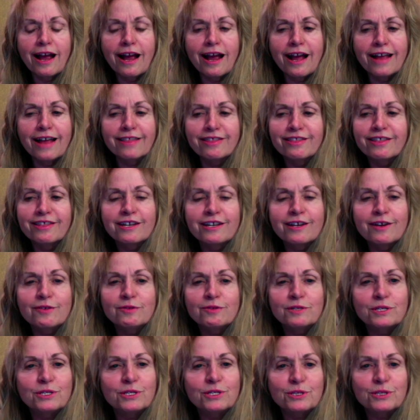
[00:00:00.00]
I think I
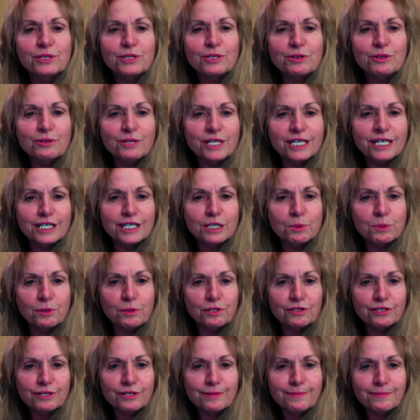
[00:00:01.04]
was just so
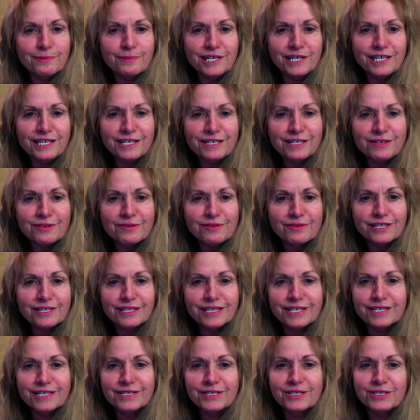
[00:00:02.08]
desperate to be in a
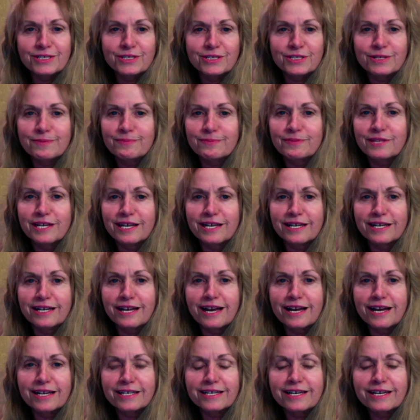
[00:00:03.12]
relationship that
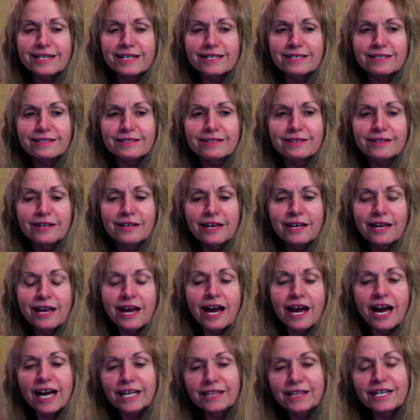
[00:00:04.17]

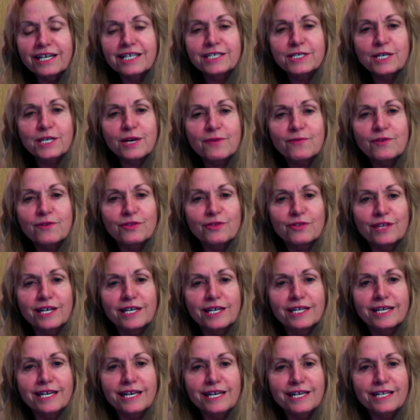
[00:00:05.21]
I liked everything
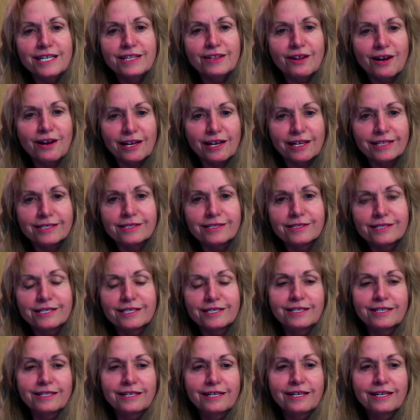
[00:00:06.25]
he liked,
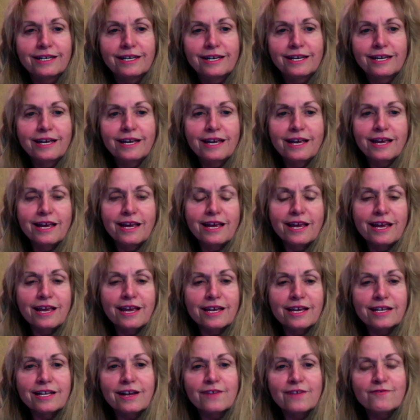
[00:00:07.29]

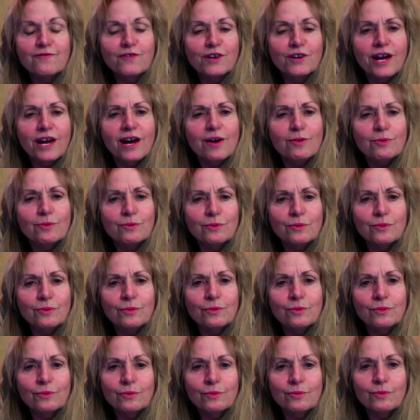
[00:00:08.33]
and I forgot
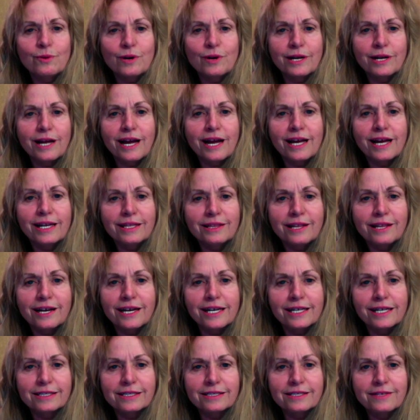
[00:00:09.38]
what I
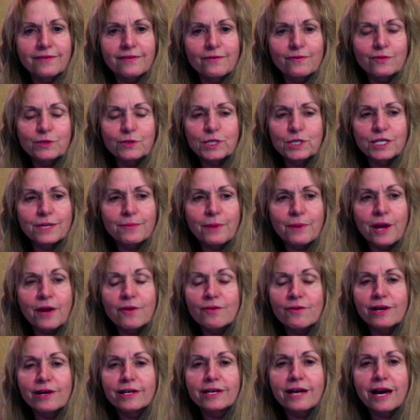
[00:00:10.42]
liked. For somehow
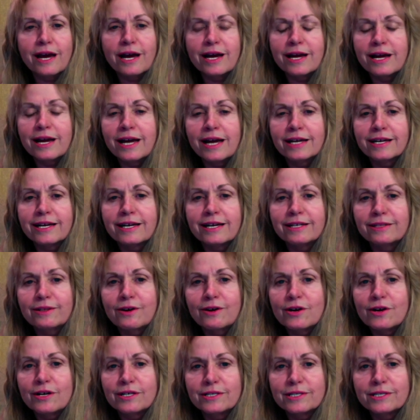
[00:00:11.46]
I got
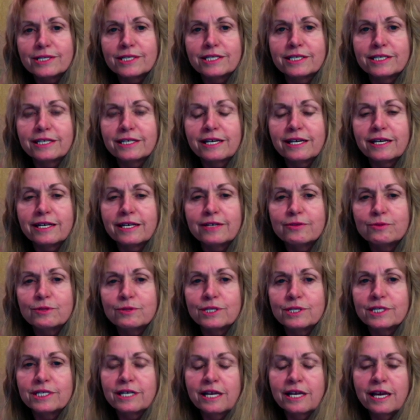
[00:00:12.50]
lost, and it
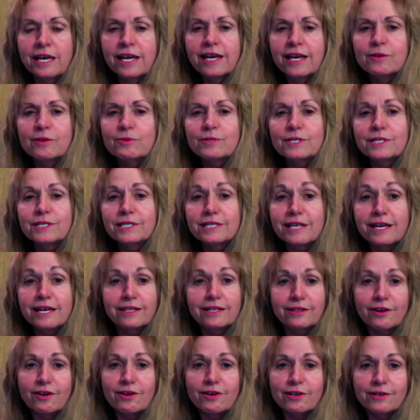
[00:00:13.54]
wasn't that
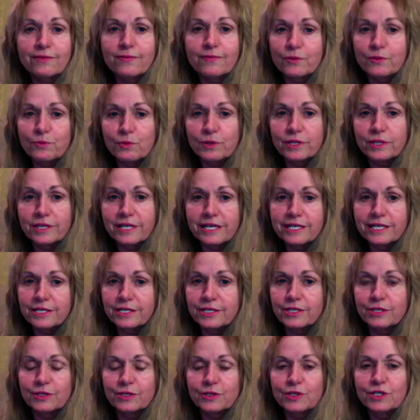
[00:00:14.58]
long of a
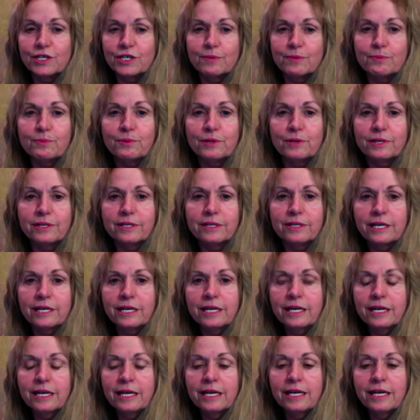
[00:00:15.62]
relationship, but
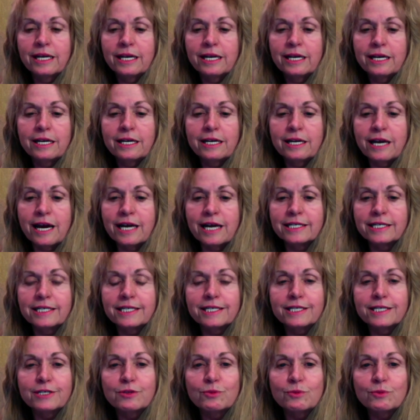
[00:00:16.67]
I
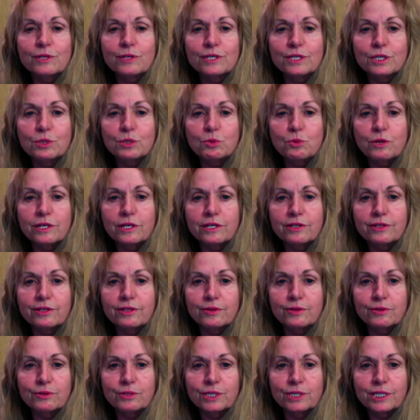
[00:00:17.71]
guess it was one of
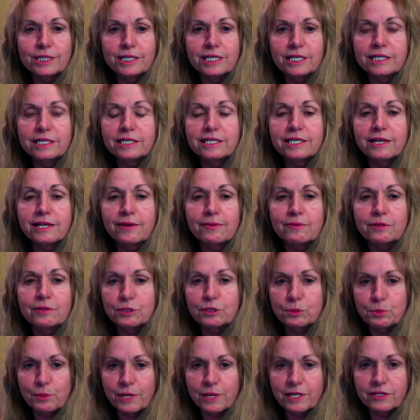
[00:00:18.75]
those things that
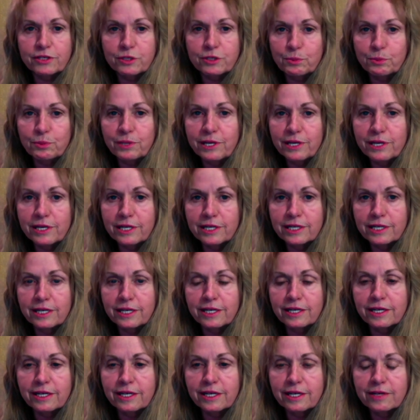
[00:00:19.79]
was meant to be, and
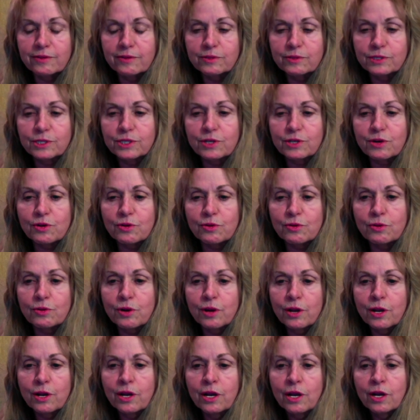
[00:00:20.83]
it was so
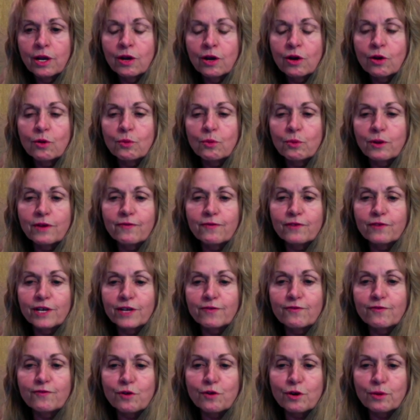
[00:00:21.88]
horrific
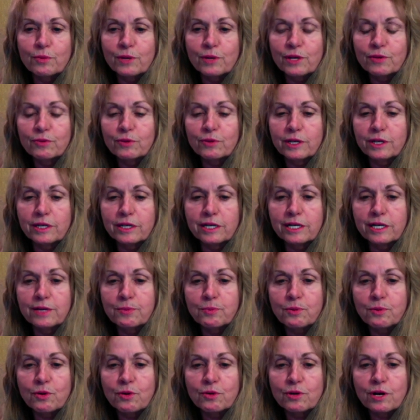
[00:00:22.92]
for me when he
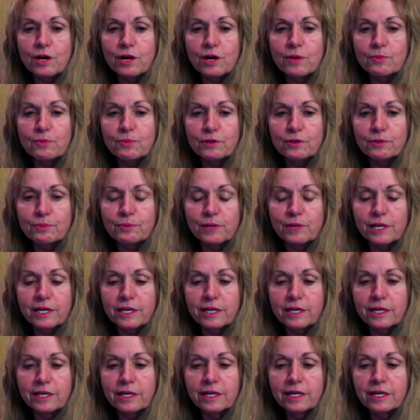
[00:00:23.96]
broke up with me.